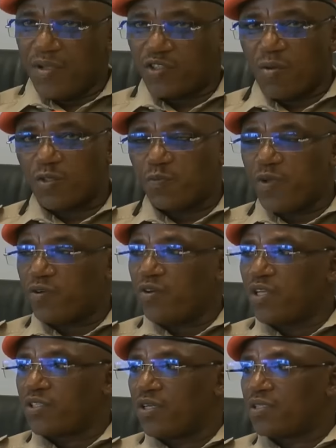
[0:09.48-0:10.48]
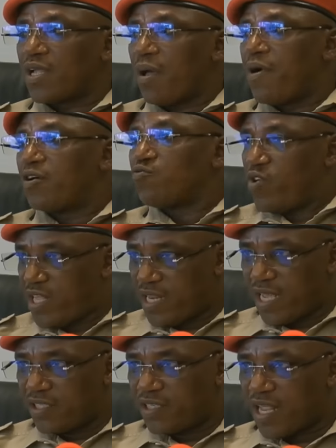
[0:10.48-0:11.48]
the country's Olympic team will pick up a
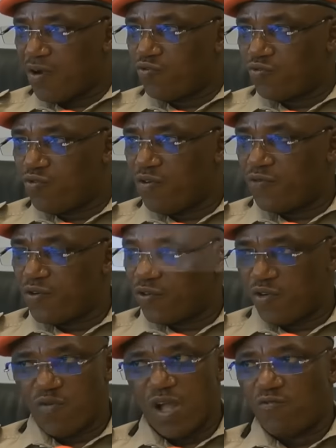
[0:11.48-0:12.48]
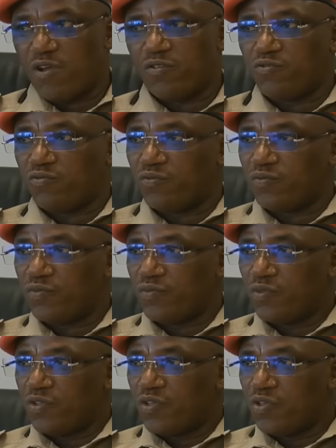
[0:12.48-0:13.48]
good performance at the Rio
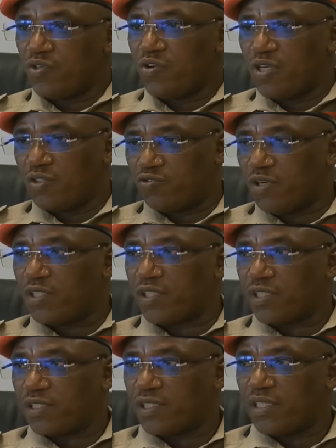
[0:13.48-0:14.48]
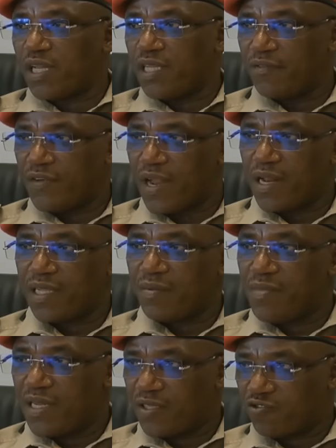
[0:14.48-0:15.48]
2016. The government
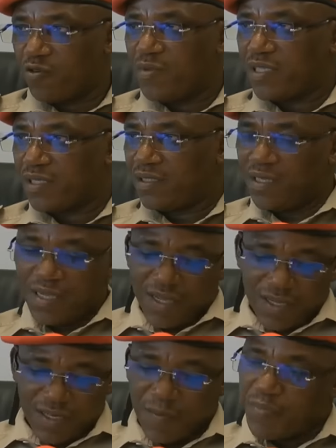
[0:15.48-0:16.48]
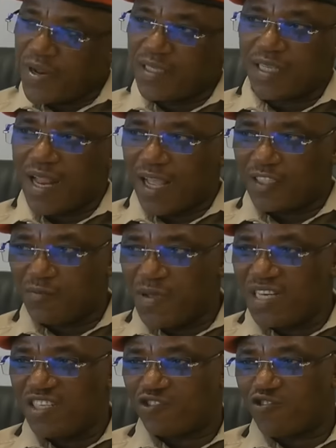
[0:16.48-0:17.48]
announced that over 95
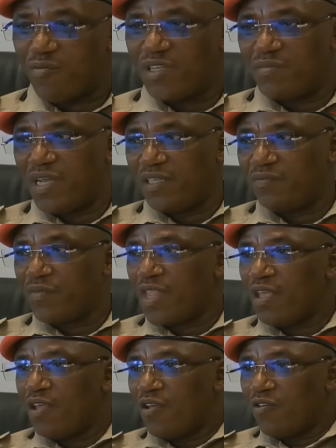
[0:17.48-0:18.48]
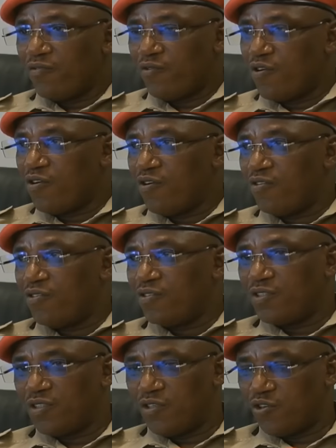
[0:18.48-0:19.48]
athletes have qualified for the Olympics
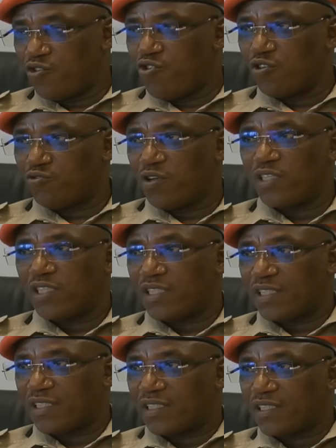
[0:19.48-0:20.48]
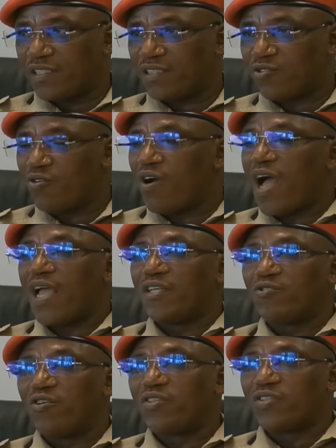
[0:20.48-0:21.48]
and urged Nigerians to support
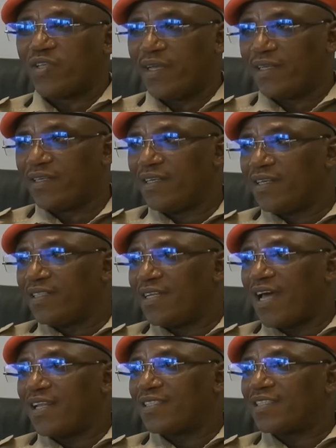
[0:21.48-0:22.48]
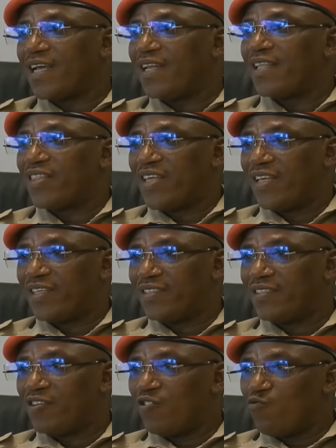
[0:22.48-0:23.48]
Team Nigeria in its efforts to
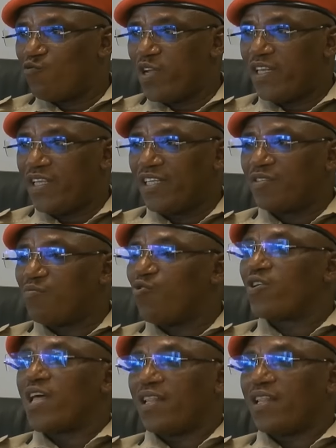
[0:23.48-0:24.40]
develop sports.